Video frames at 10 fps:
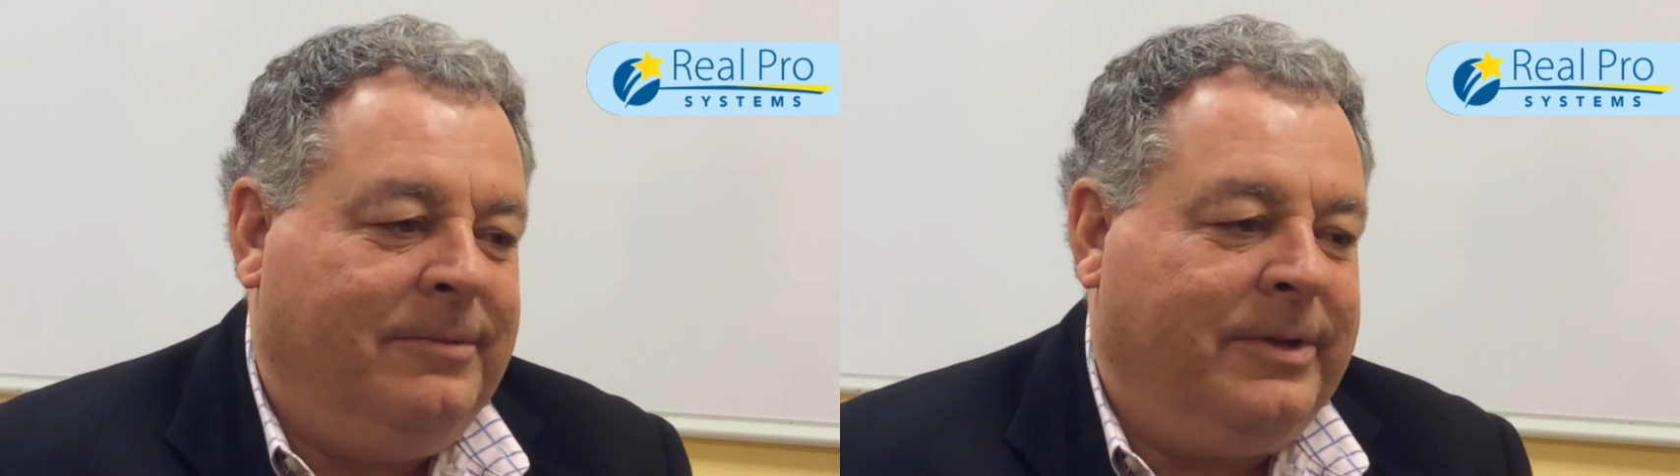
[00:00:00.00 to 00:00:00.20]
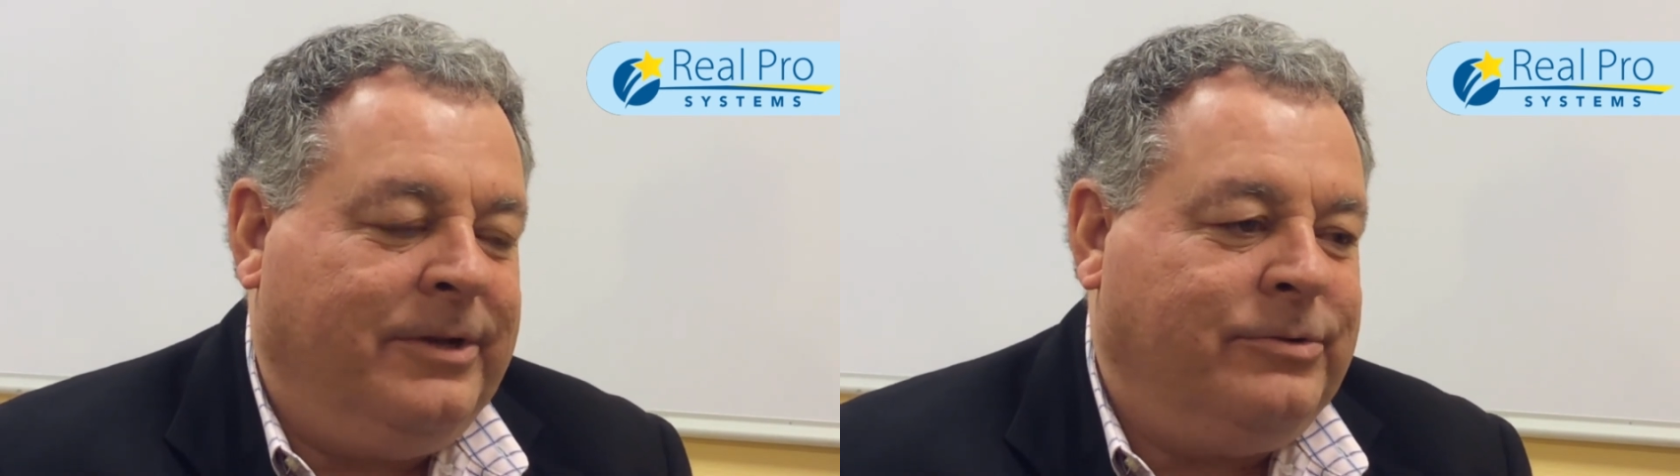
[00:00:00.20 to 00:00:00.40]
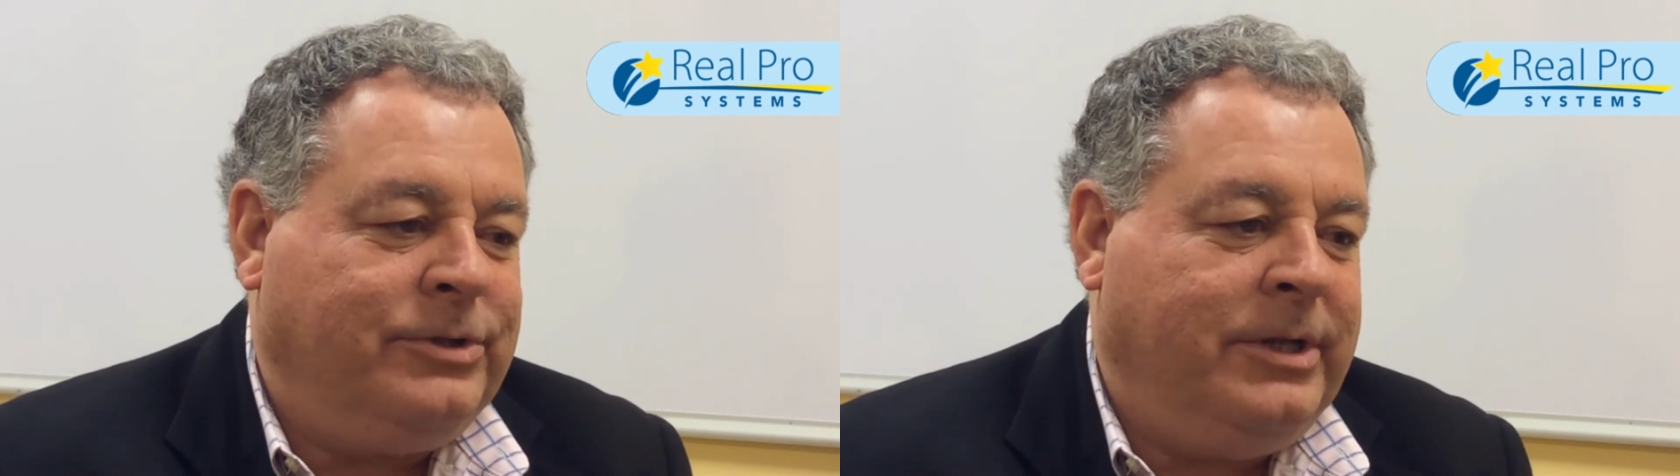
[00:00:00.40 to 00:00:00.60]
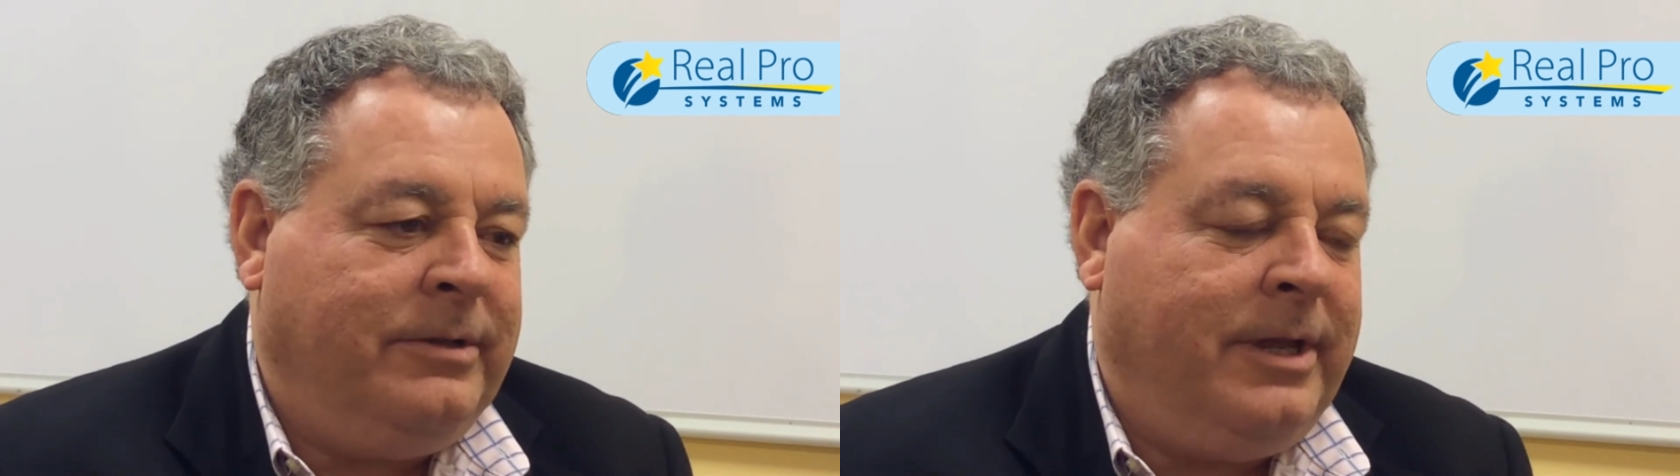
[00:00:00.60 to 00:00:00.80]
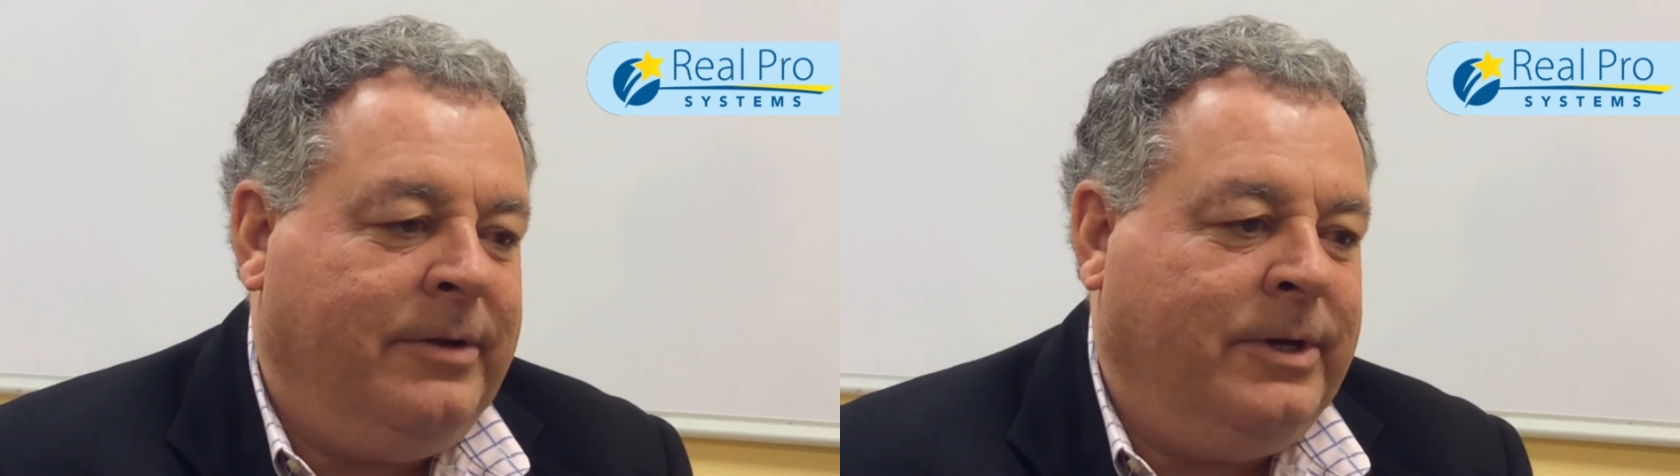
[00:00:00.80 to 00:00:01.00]
Well, the interesting
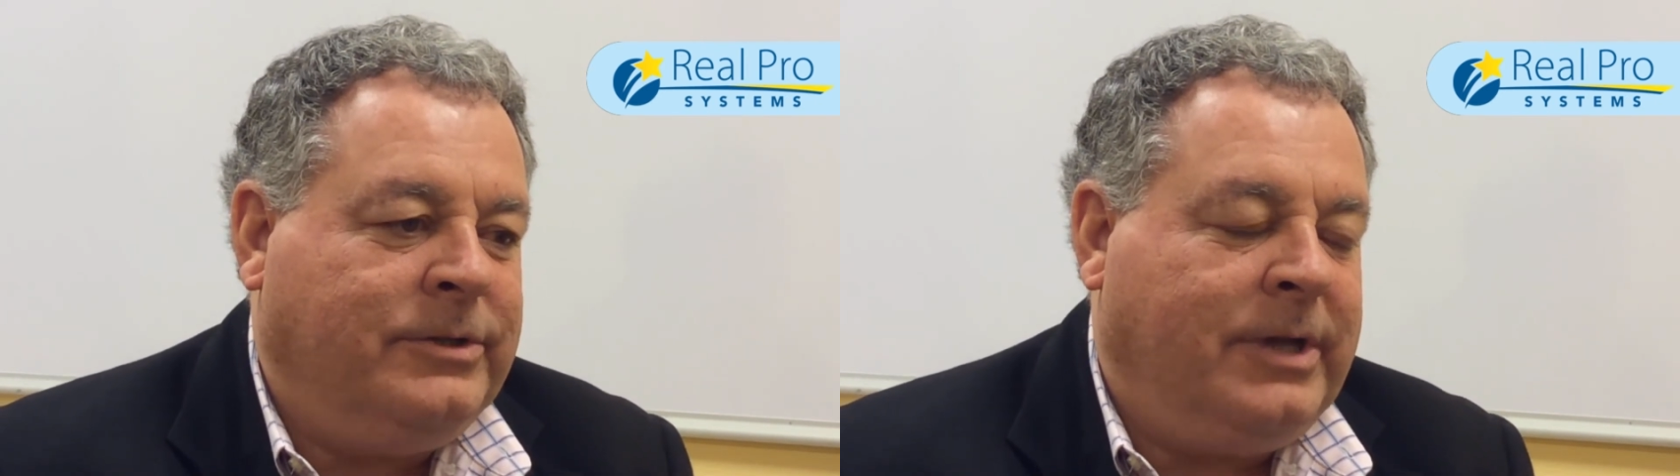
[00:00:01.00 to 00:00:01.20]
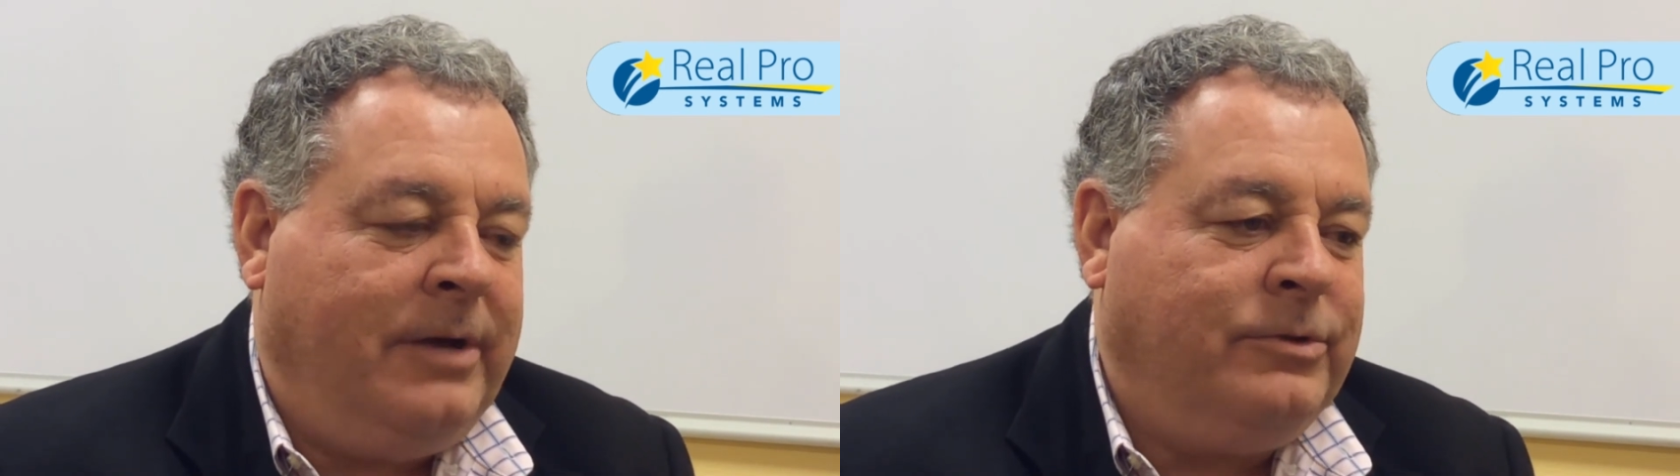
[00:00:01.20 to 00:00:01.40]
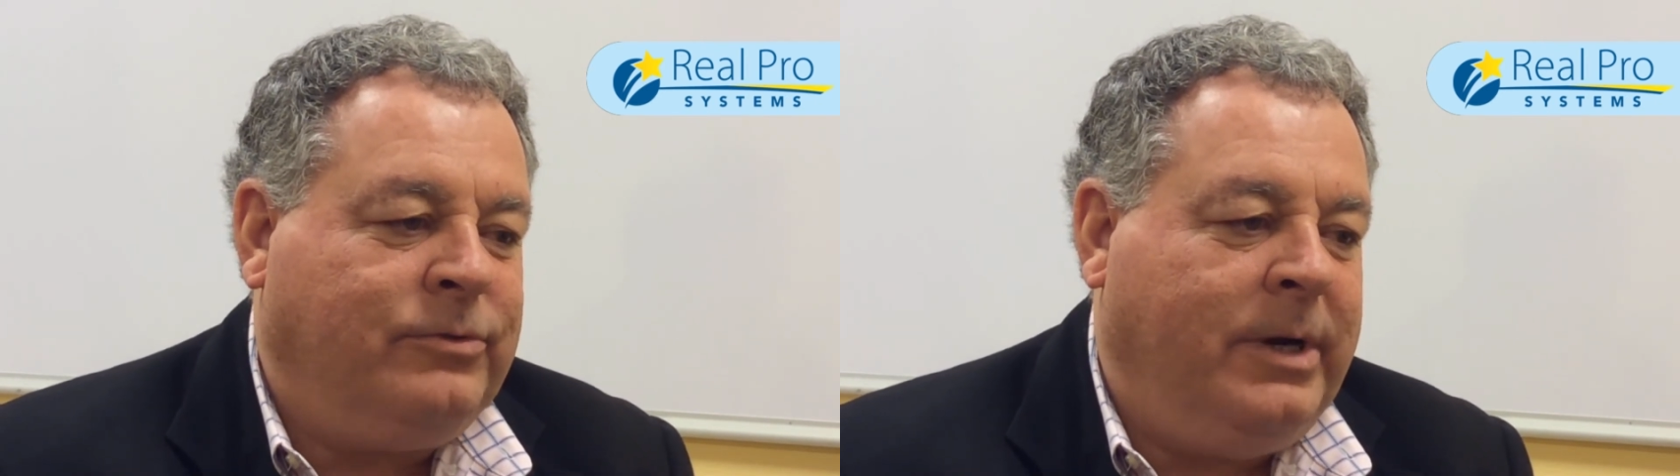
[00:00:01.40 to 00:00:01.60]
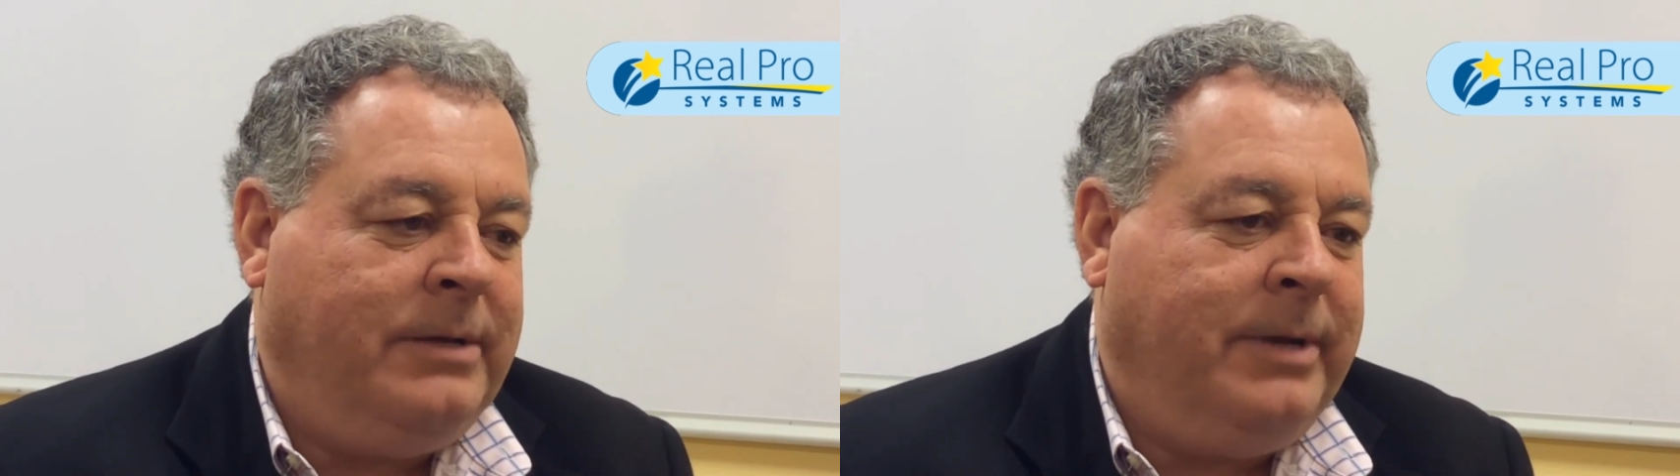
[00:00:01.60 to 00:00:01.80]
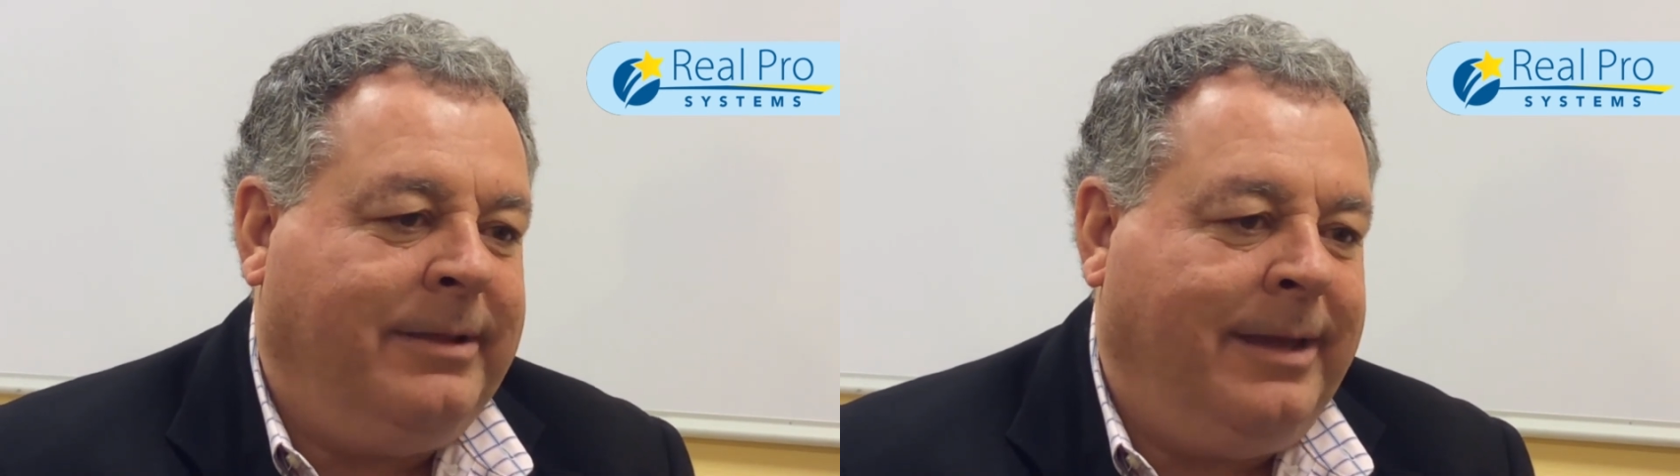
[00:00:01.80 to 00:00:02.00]
thing was I was writing
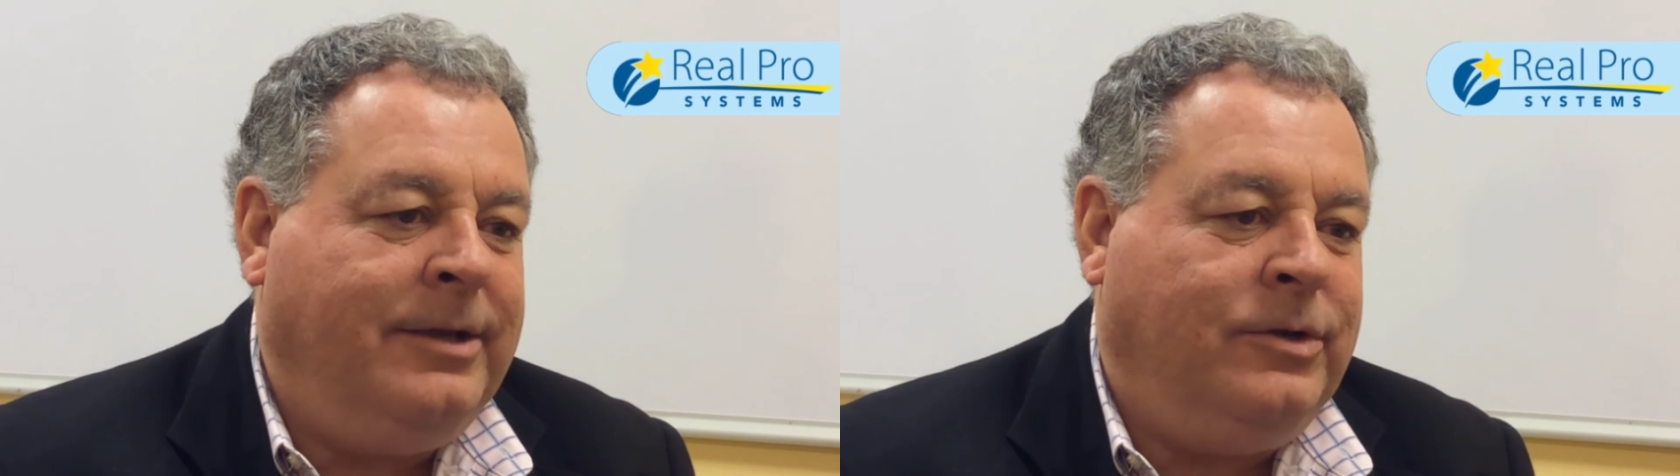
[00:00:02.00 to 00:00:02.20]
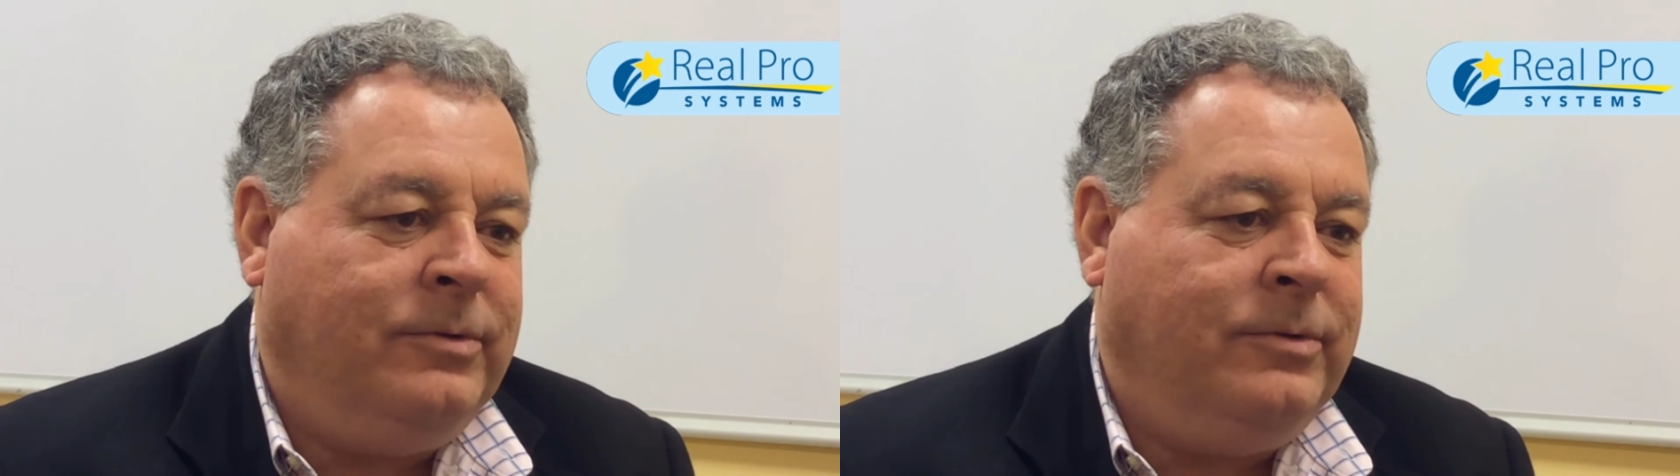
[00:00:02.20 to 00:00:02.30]
my thank